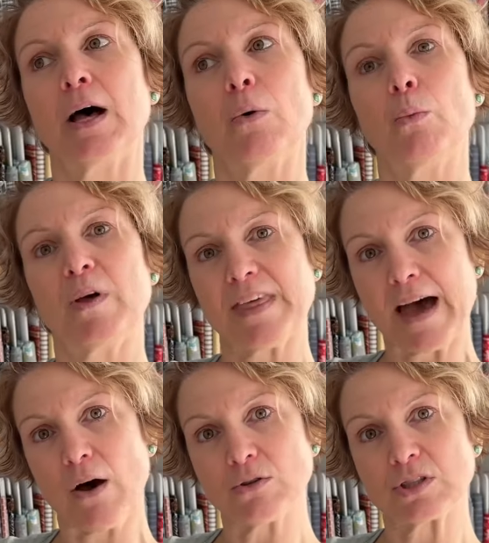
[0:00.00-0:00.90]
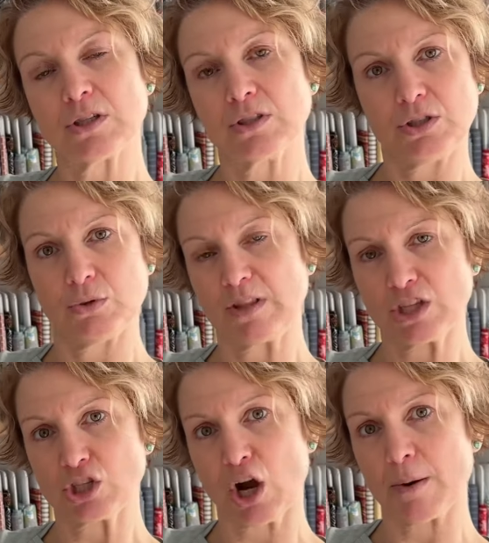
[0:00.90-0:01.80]
without doing the
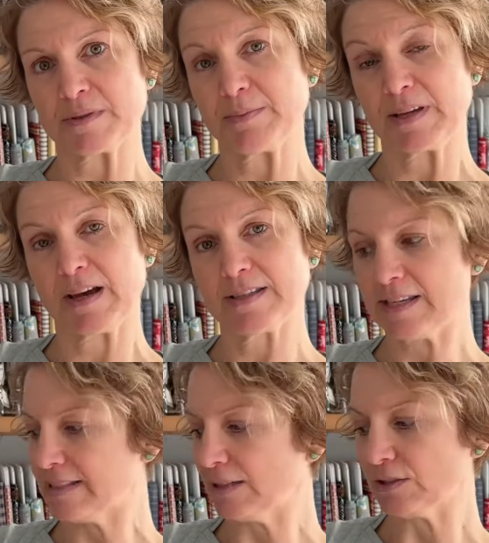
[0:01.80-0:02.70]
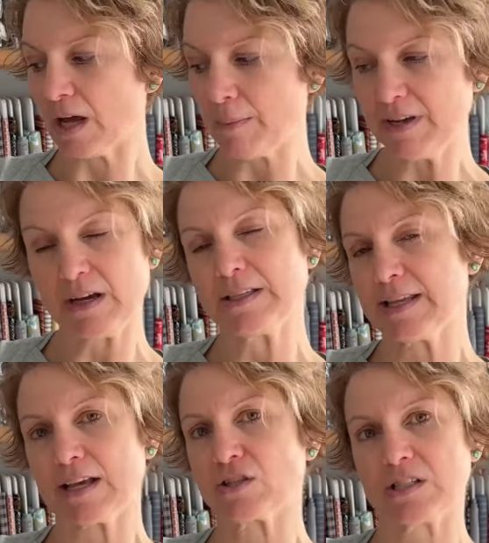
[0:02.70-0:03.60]
charms because his little Tommy gun is
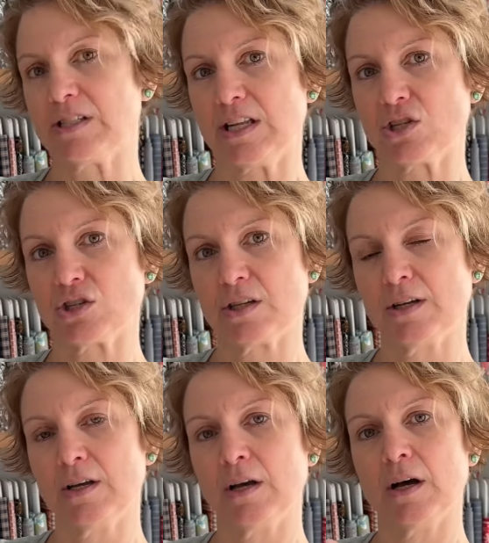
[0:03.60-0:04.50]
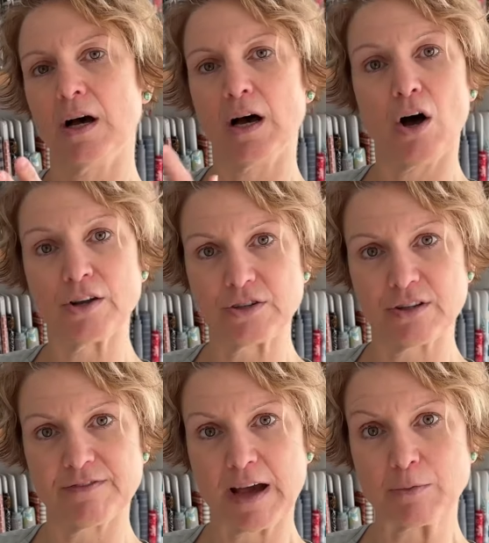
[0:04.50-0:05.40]
actually stitched onto the
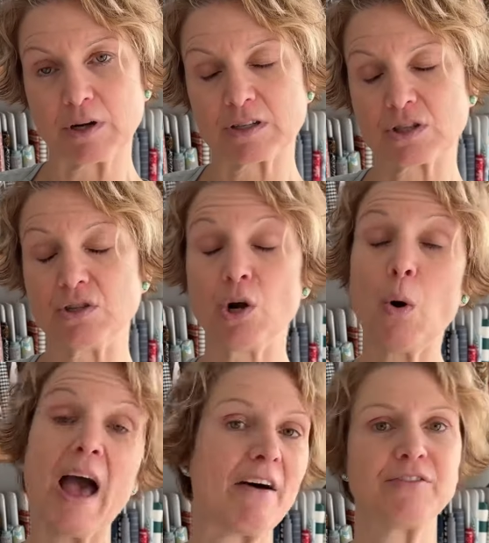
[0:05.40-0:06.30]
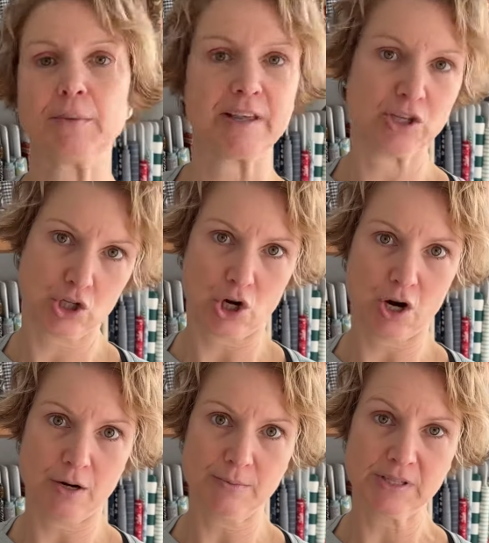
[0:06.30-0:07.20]
fabric. So you don't have to buy the
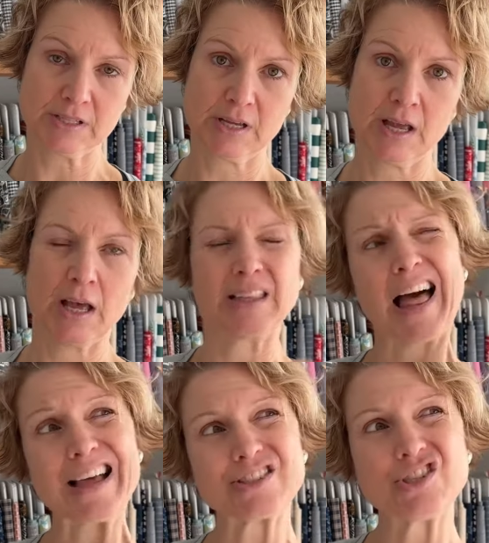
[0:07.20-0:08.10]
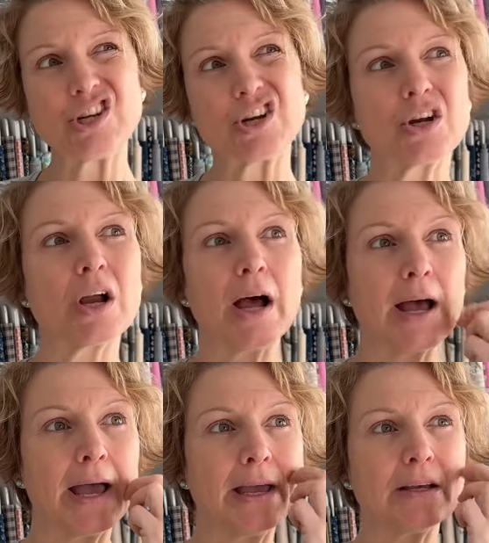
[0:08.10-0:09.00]
charms. Last year,
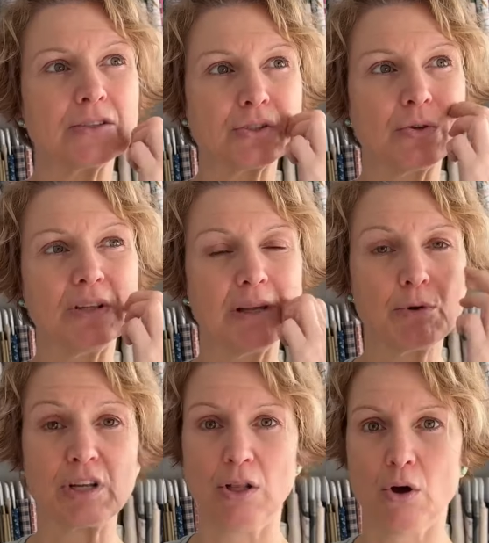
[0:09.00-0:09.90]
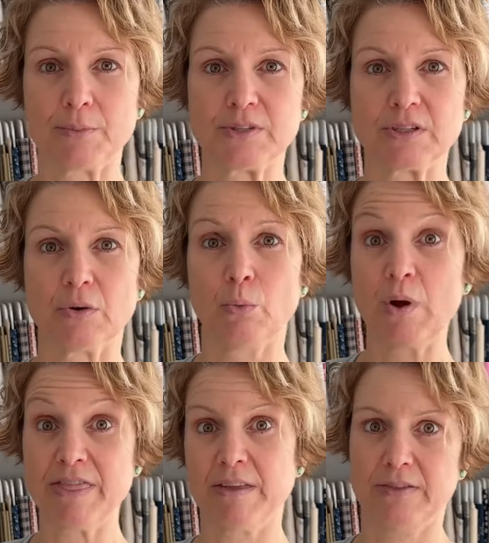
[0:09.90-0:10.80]
I sold Liberty Lobster
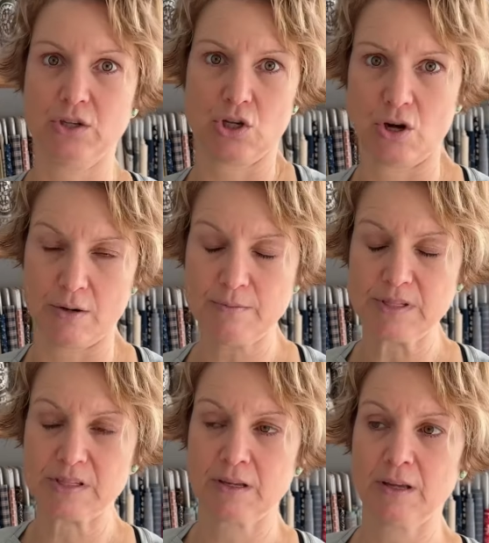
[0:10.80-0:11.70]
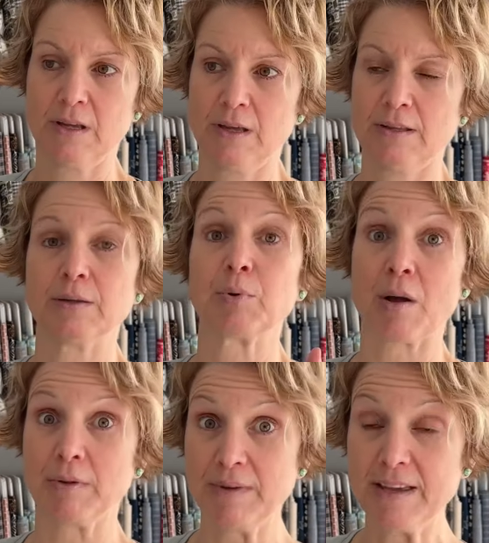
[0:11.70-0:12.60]
with the charms. The
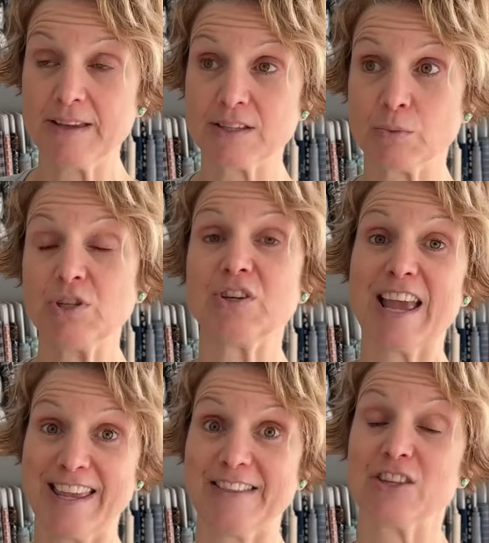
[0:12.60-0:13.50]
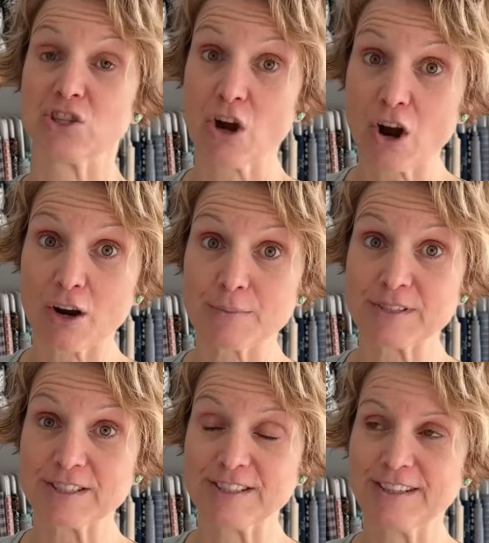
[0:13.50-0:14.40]
problem is when you can't get the
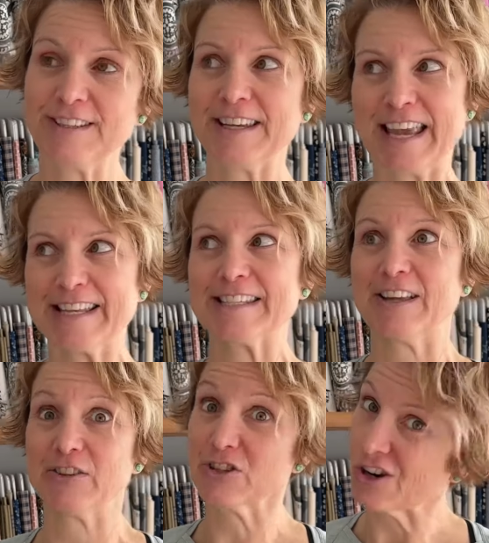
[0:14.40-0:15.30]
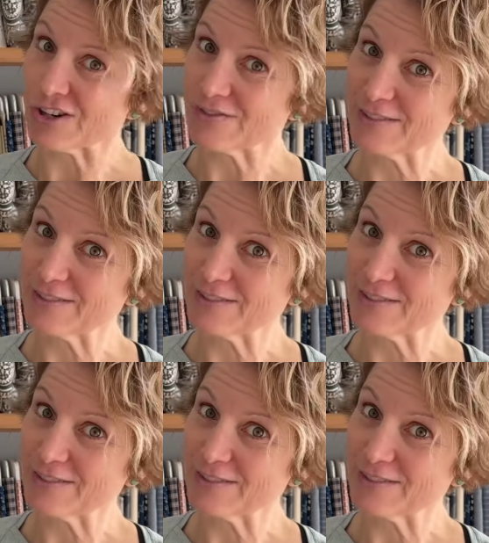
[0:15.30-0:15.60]
charms, you can't sell the chart.